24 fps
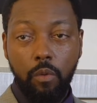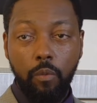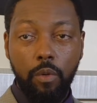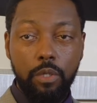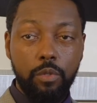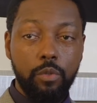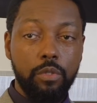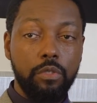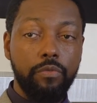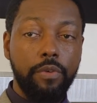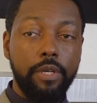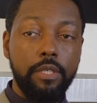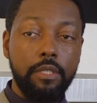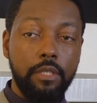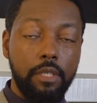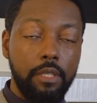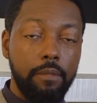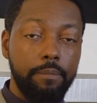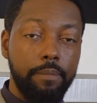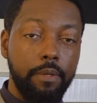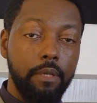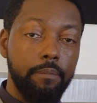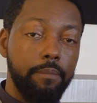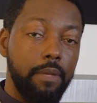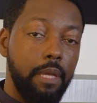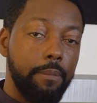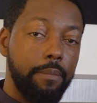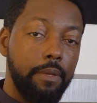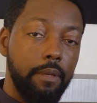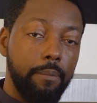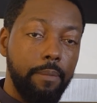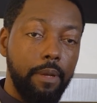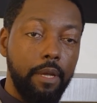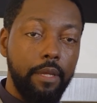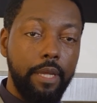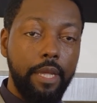which was recently built maybe
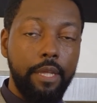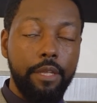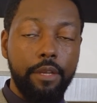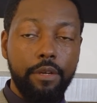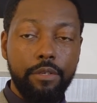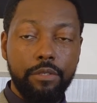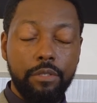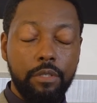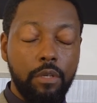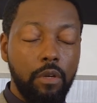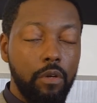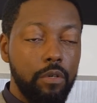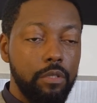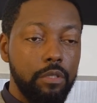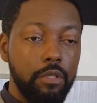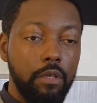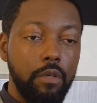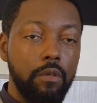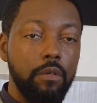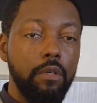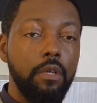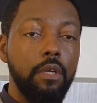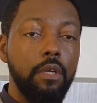about 8 years ago or so.